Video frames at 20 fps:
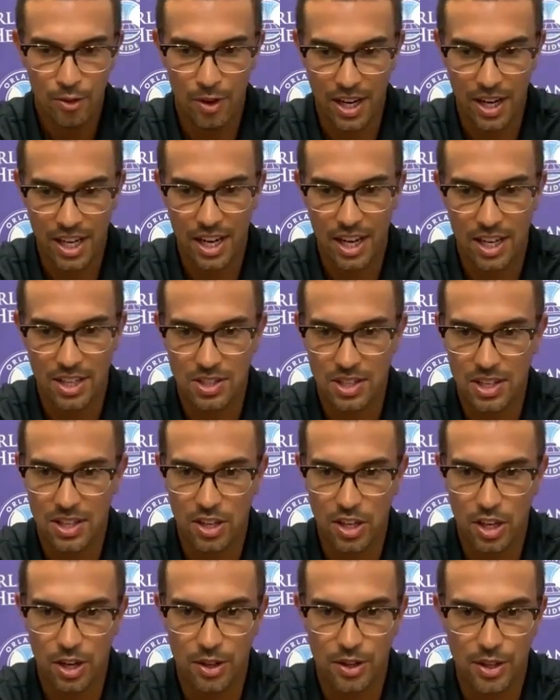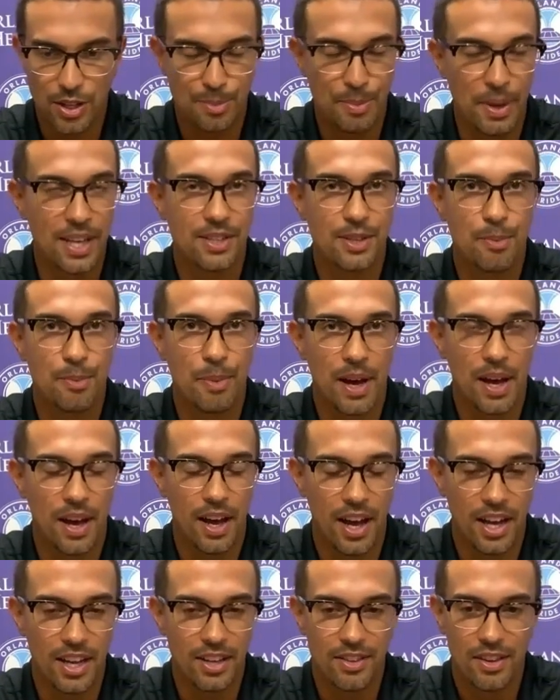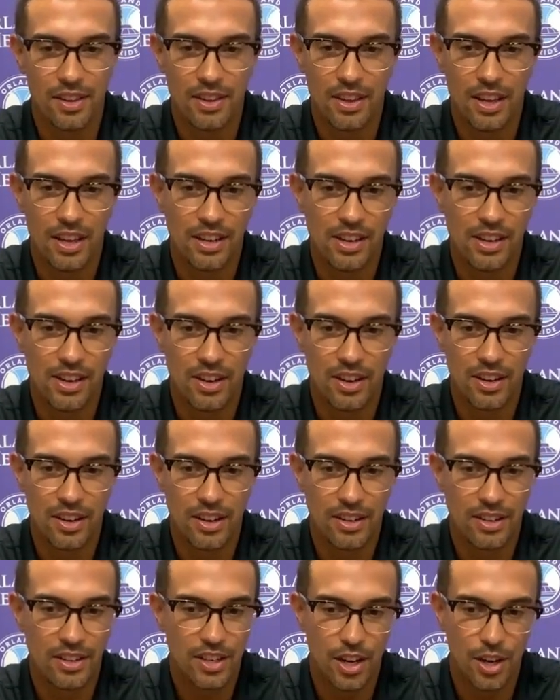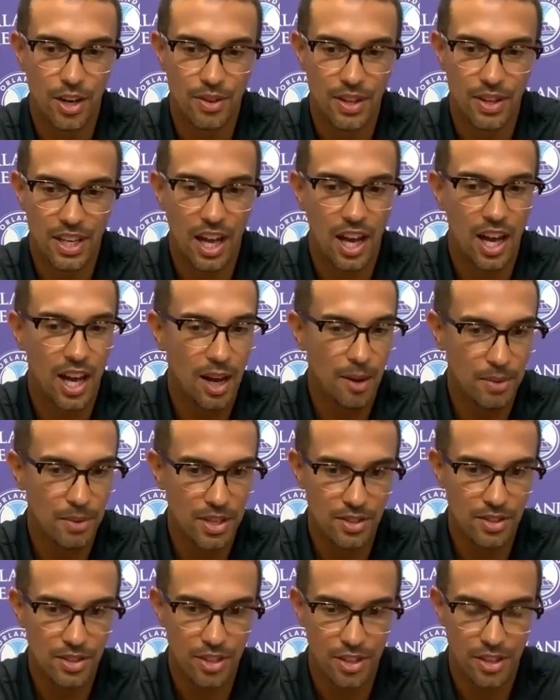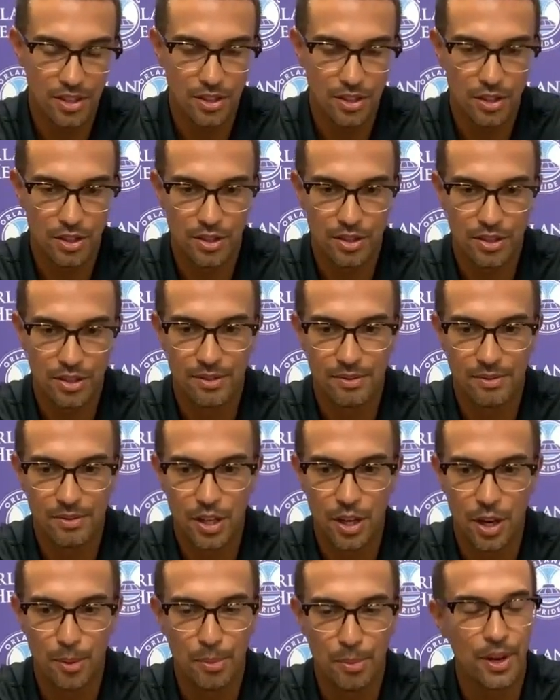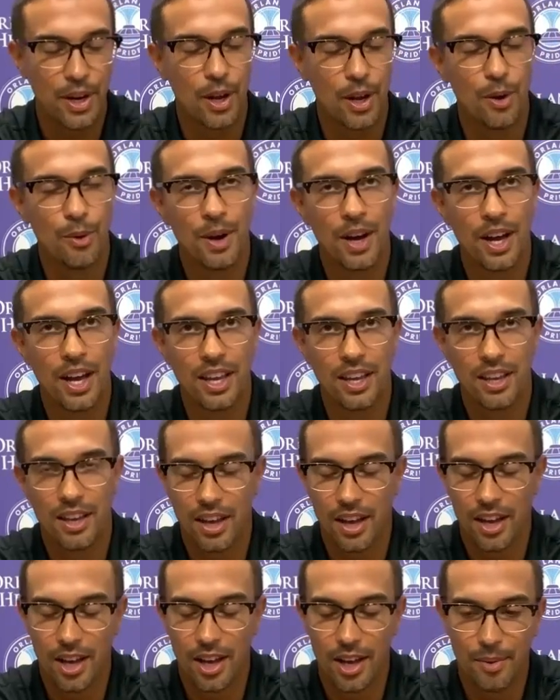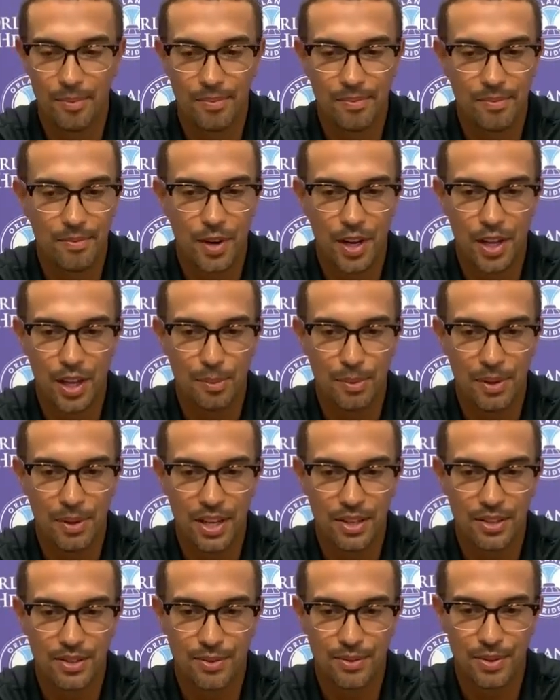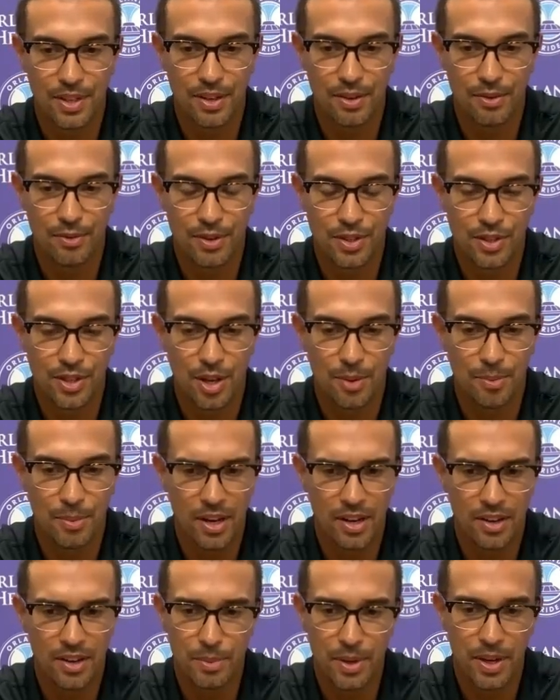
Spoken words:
Recognising, the spacing behind and, the calmness to just, put it away. Really pleased for Summer.